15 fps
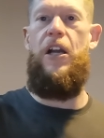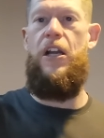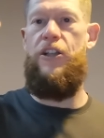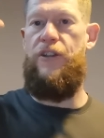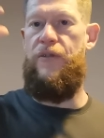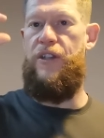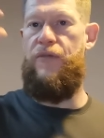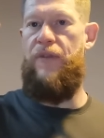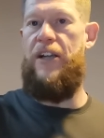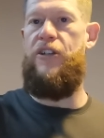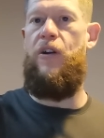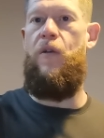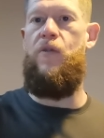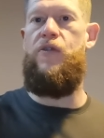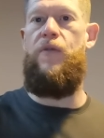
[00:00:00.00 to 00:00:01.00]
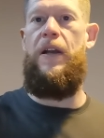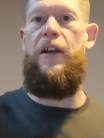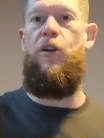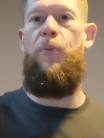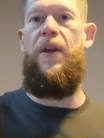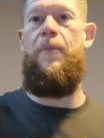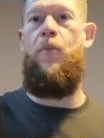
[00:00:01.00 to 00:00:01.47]
So those thresholds are a
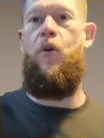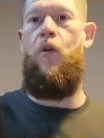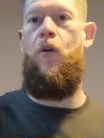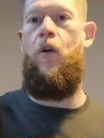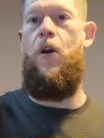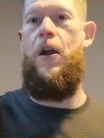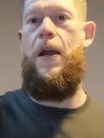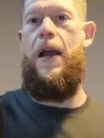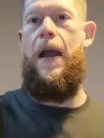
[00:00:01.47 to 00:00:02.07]
little bit more